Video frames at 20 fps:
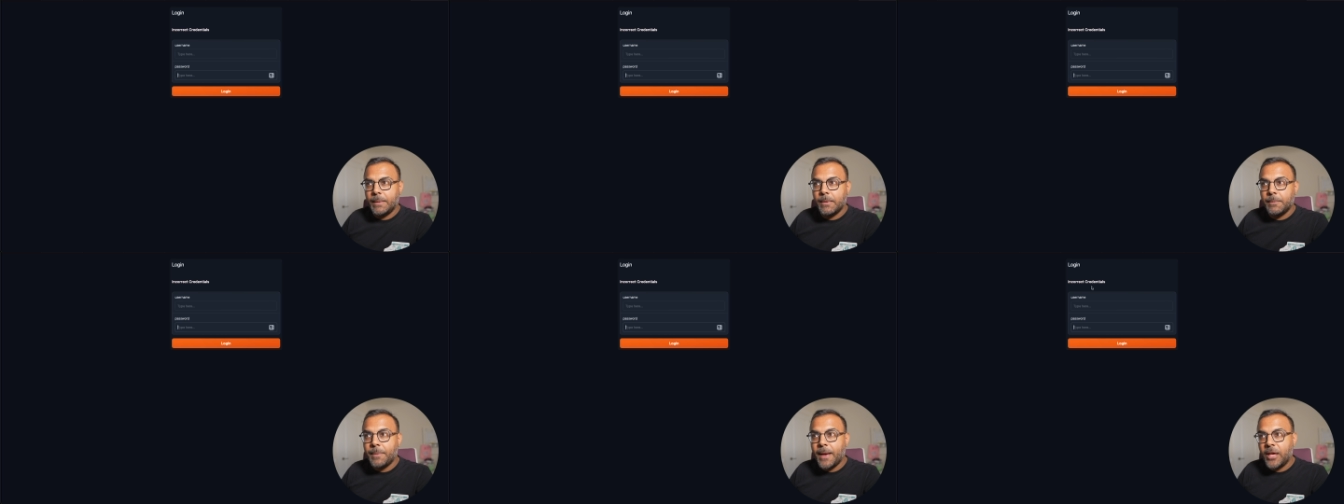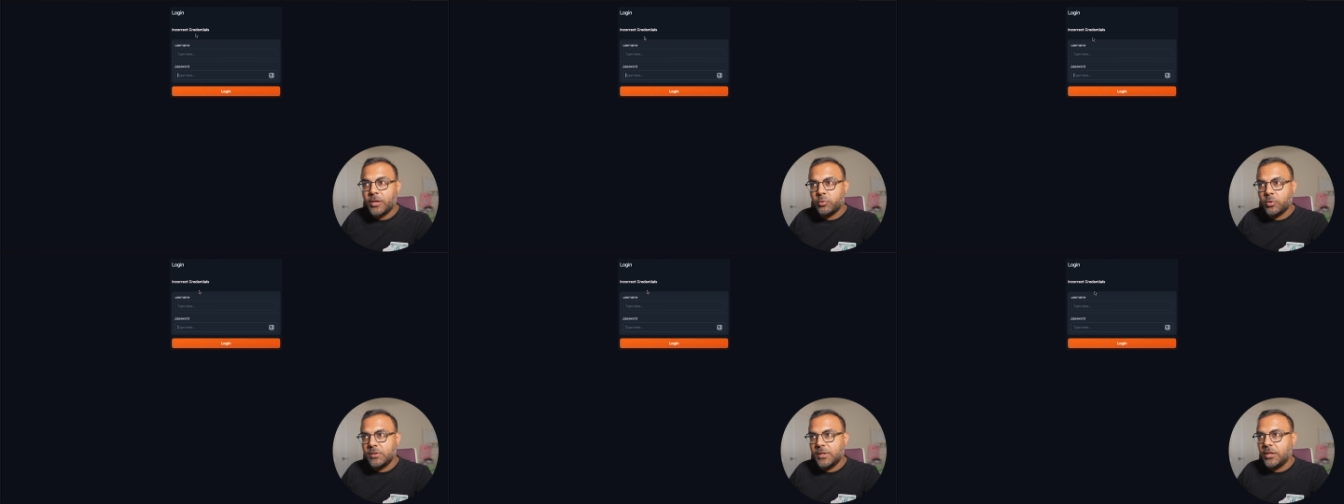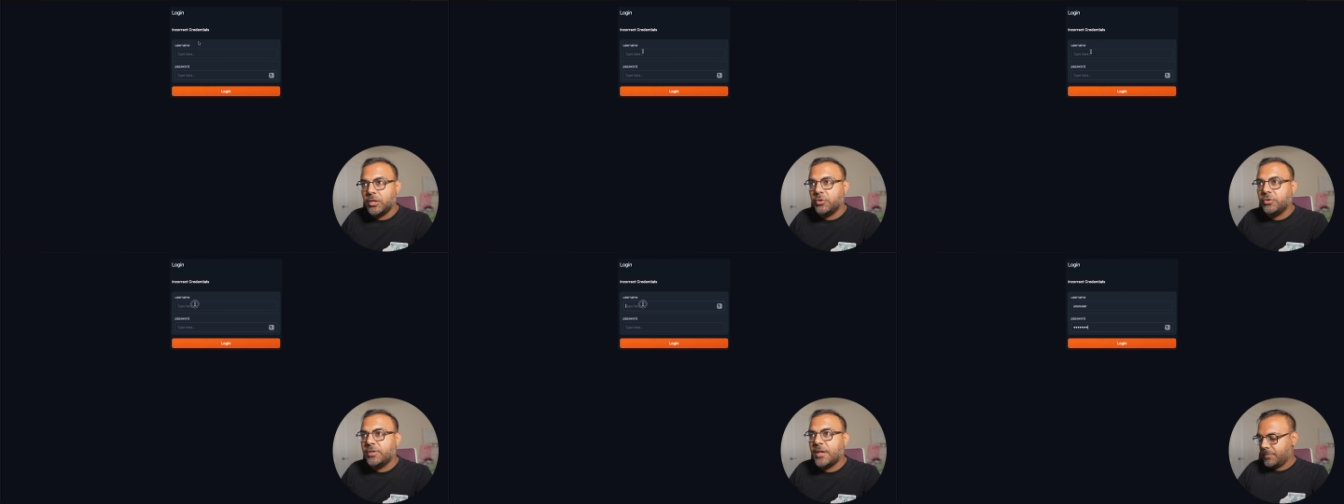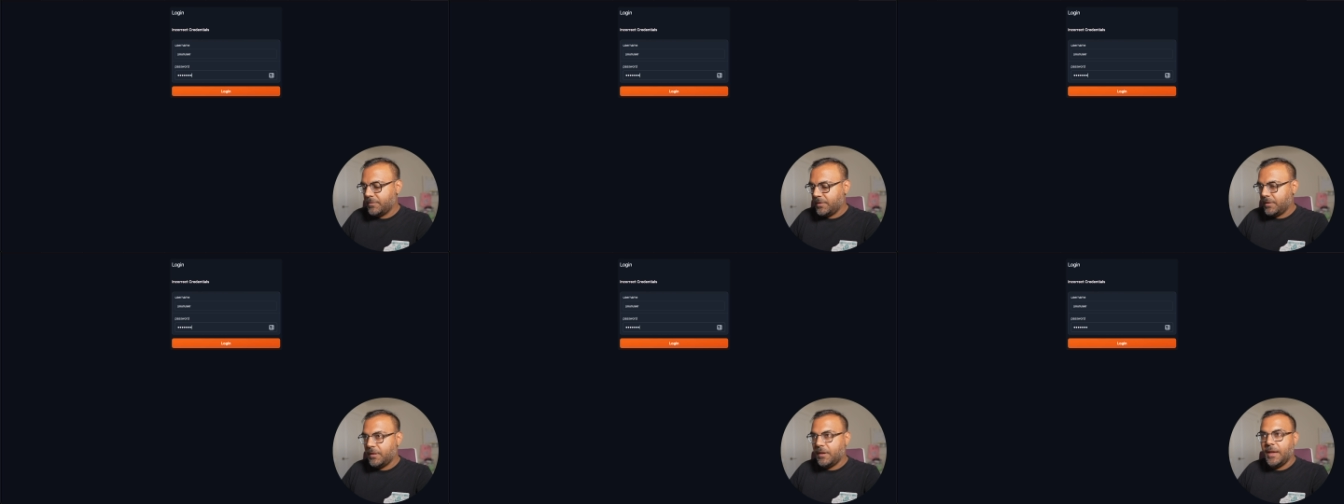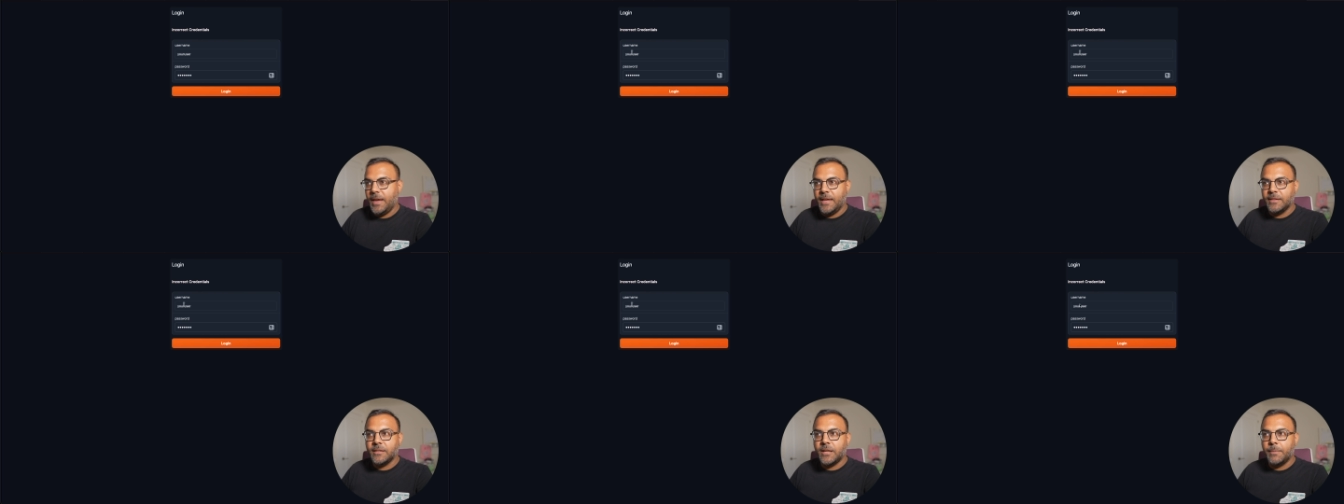and password that you set. I
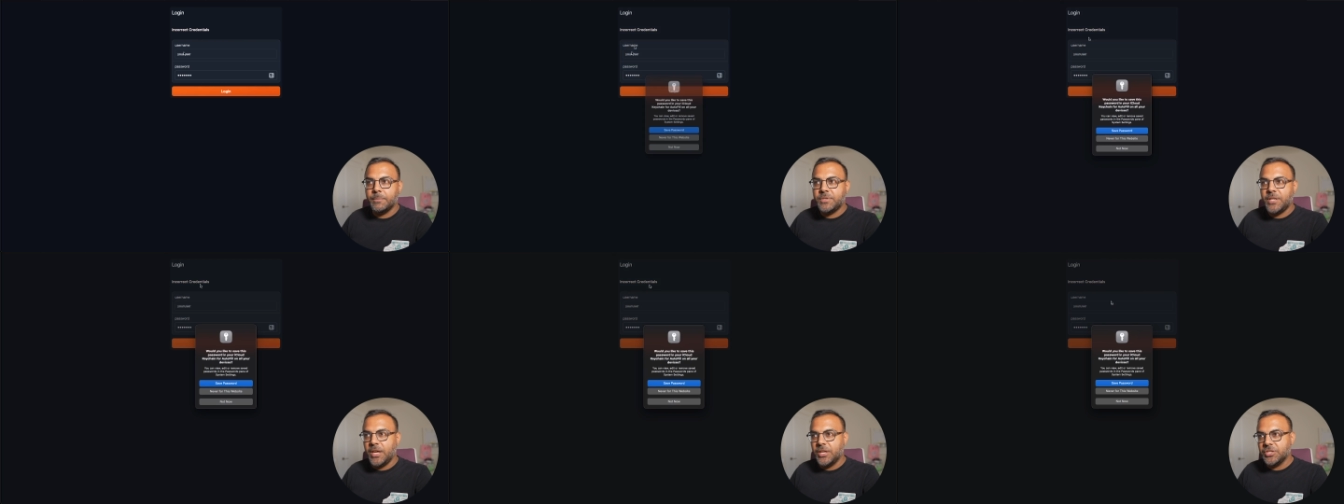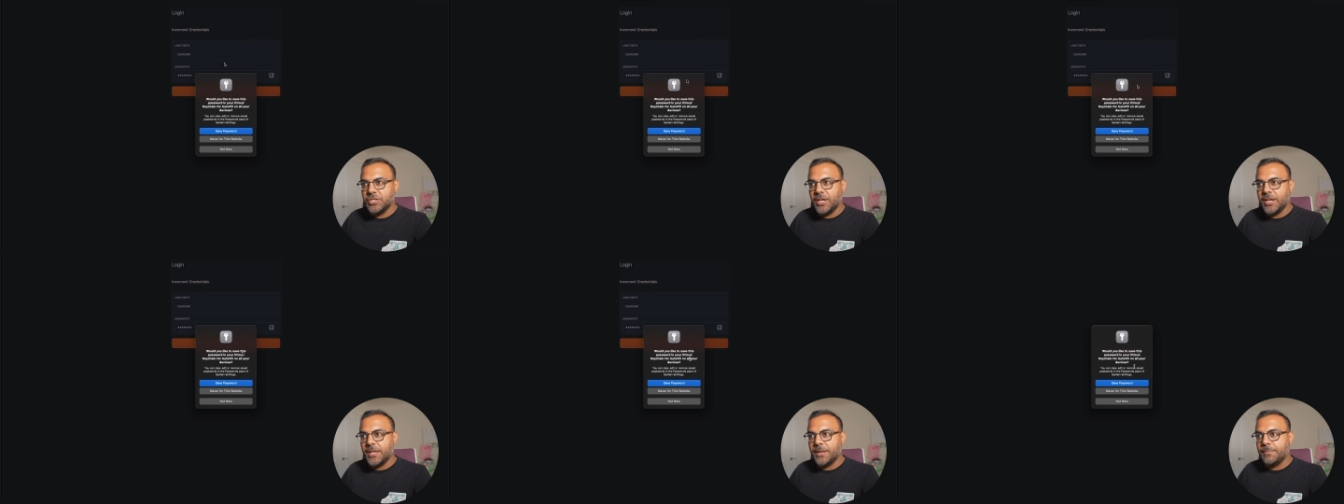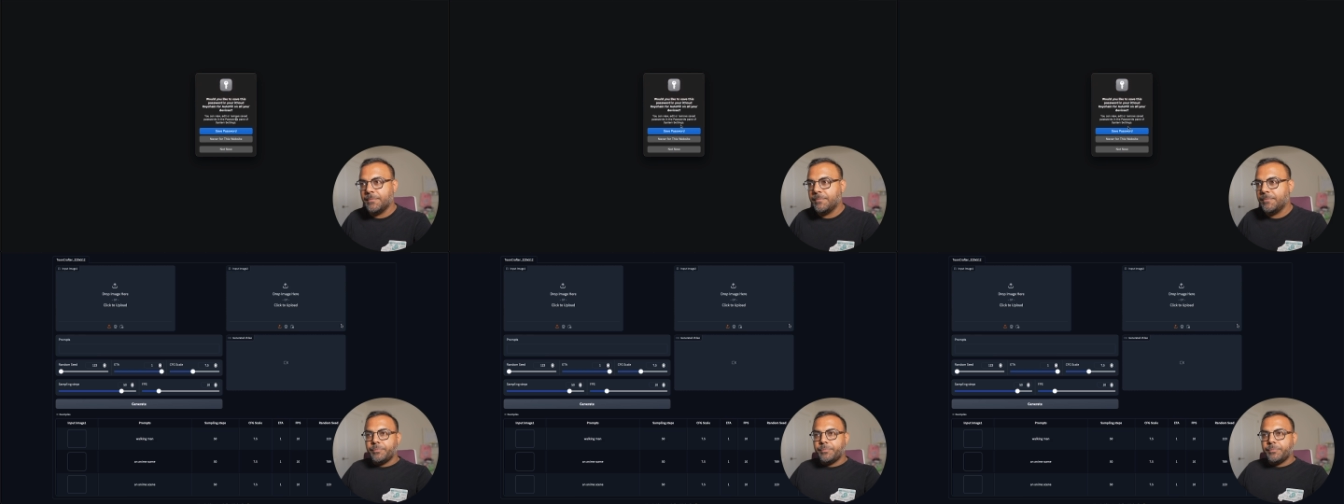ended up changing it.